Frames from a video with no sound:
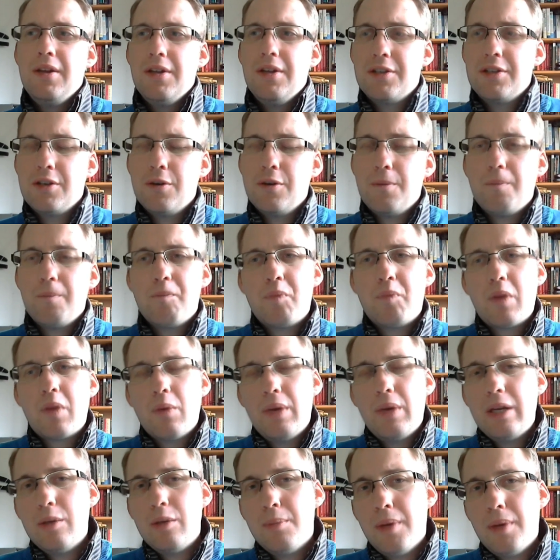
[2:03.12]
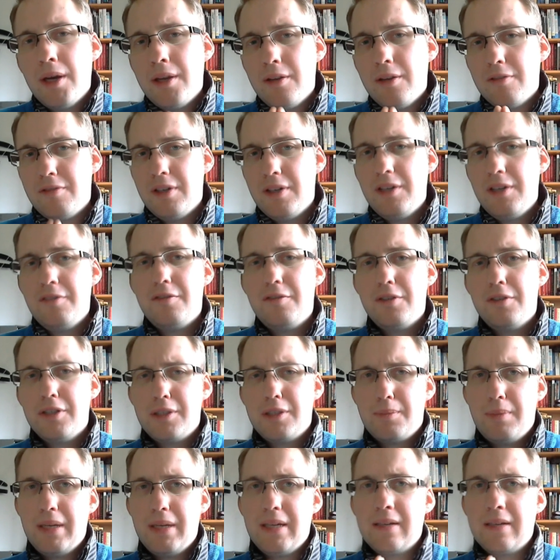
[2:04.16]
So when you're buying your very
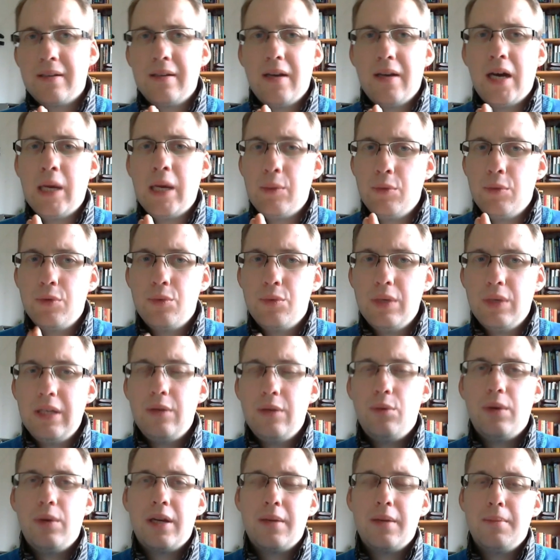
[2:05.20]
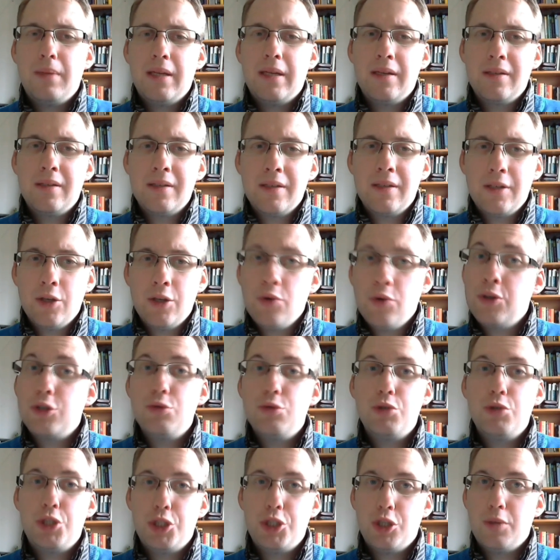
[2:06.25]
first pen, I would really recommend going to
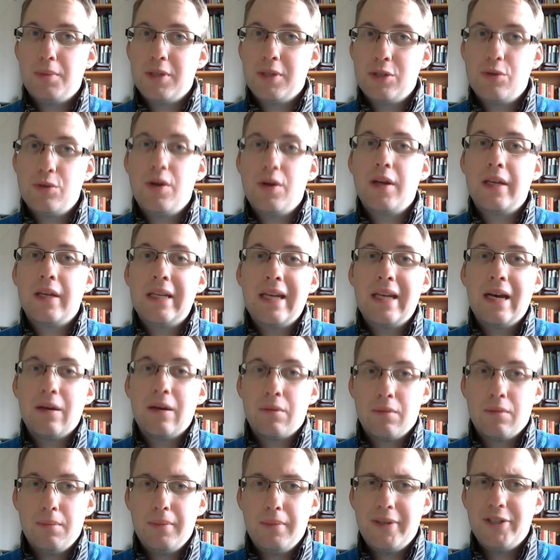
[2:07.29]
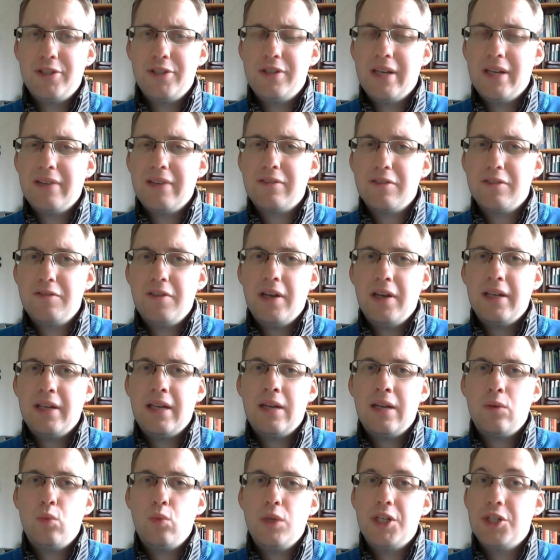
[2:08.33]
a shop and trying it out because you have to find
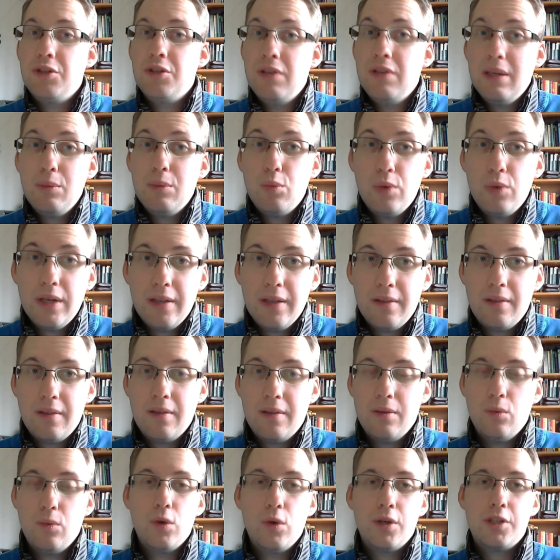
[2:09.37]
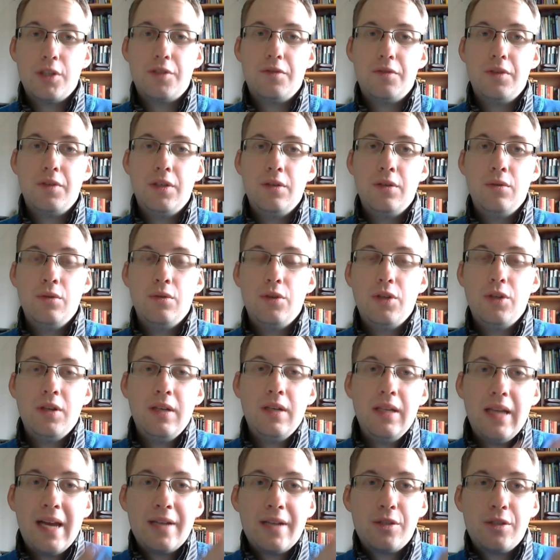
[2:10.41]
out which nib width works for you. Do you
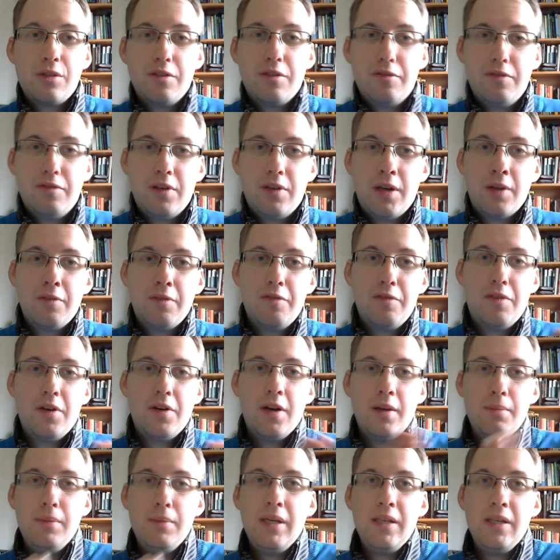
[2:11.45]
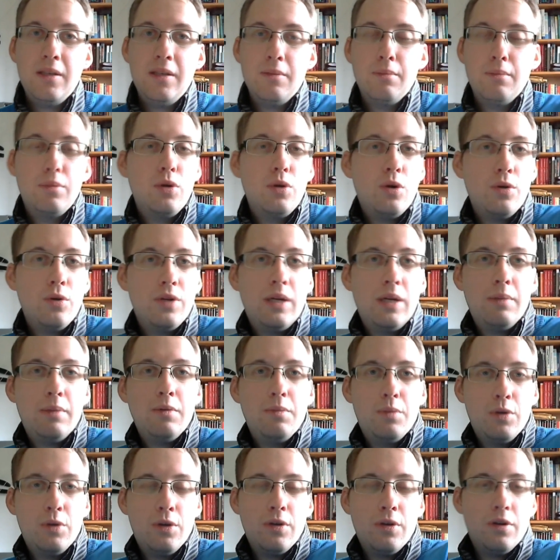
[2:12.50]
need extra fine, fine, medium, broad, double
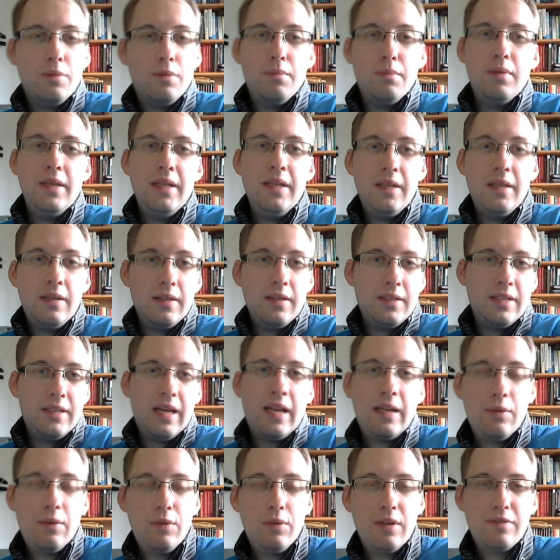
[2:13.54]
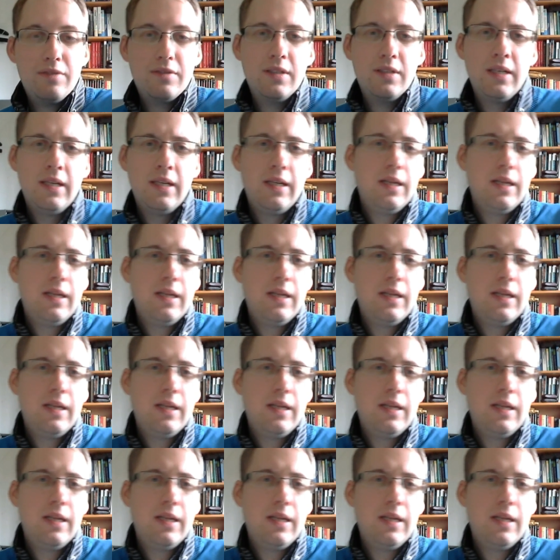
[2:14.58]
broad, oblique, italic, whatever?